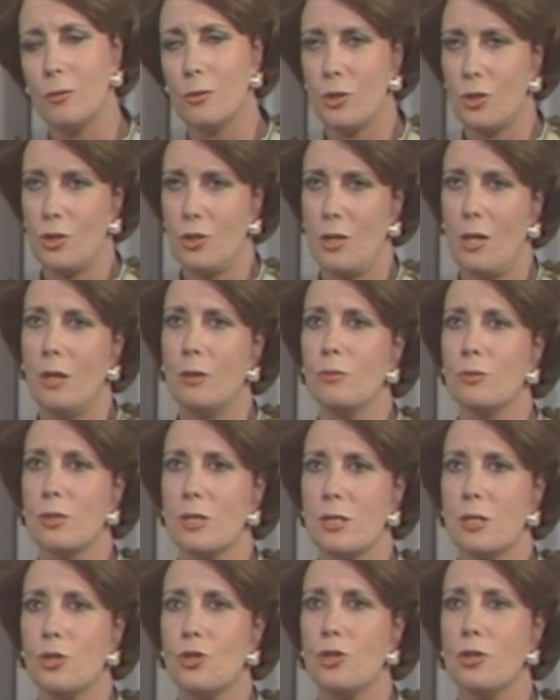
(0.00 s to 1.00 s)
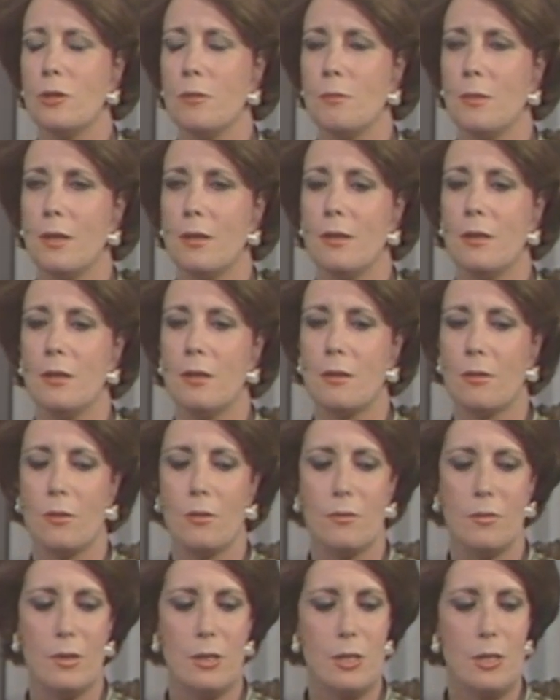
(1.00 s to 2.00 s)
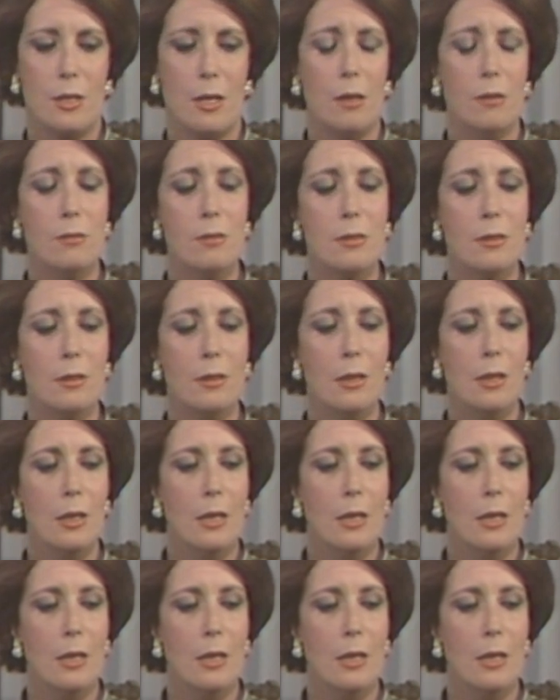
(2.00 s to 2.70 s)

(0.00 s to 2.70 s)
which I was a chairman there of this council,